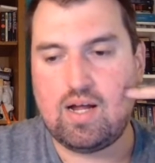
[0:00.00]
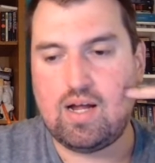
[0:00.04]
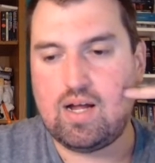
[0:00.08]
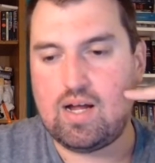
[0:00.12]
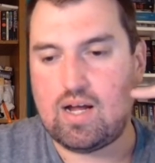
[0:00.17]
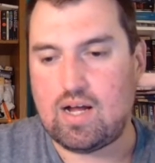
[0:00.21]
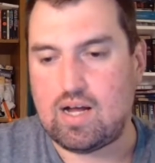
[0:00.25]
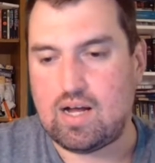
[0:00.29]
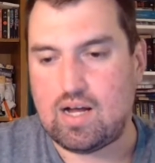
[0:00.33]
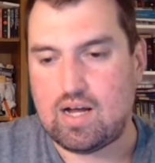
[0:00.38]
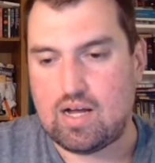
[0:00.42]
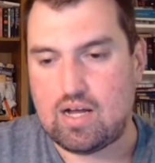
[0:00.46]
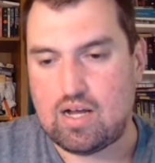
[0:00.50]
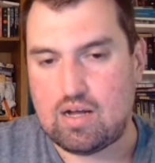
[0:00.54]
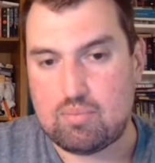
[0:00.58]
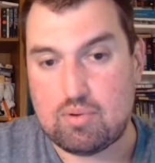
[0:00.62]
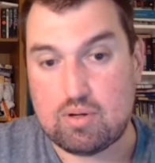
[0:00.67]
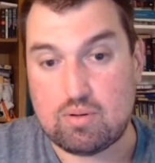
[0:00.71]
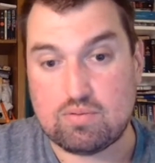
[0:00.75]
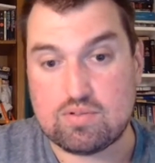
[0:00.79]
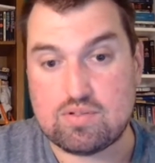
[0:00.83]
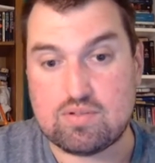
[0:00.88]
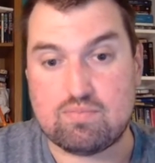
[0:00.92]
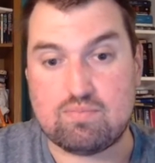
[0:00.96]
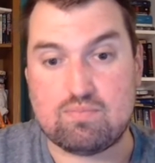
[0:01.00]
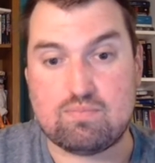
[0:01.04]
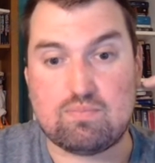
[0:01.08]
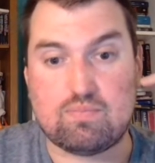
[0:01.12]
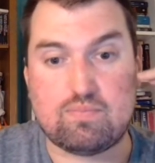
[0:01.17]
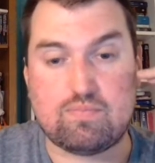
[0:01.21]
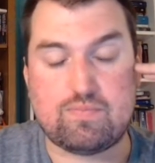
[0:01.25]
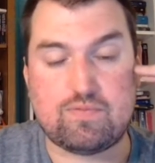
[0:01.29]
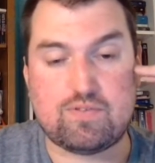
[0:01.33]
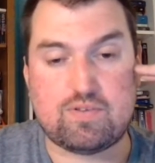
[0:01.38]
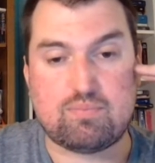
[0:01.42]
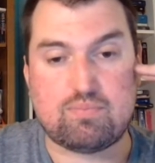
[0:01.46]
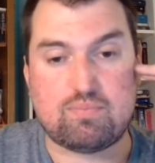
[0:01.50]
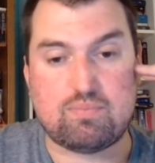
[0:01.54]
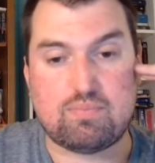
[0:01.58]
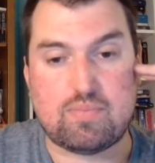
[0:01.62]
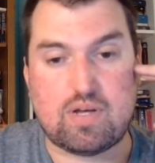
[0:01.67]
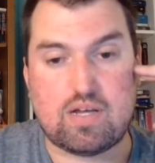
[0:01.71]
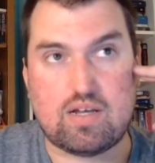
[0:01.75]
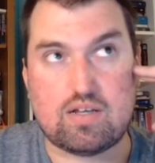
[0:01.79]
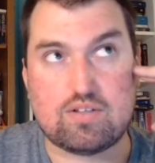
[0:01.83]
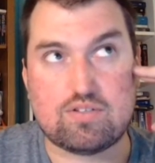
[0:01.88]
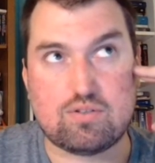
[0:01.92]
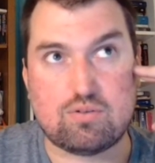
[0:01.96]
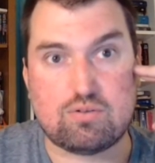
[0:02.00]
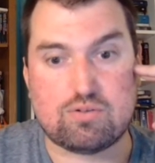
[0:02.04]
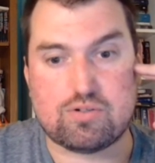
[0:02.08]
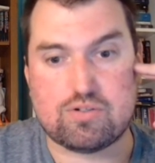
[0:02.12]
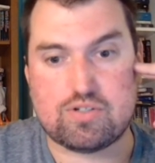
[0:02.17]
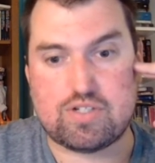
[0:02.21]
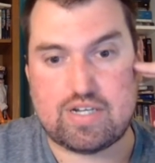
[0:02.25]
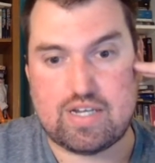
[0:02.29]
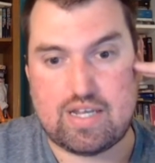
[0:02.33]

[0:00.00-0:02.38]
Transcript: about some soldiers